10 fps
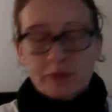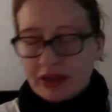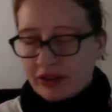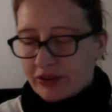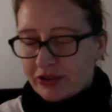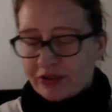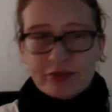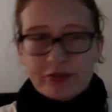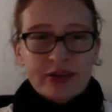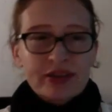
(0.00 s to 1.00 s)
because you're
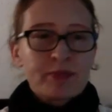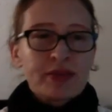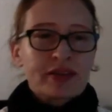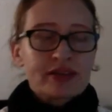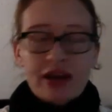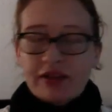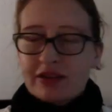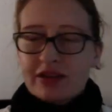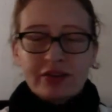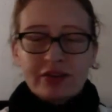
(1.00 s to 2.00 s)
doing something that's highly
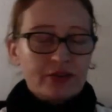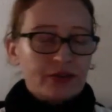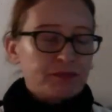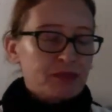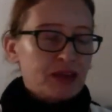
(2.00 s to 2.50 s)
technical.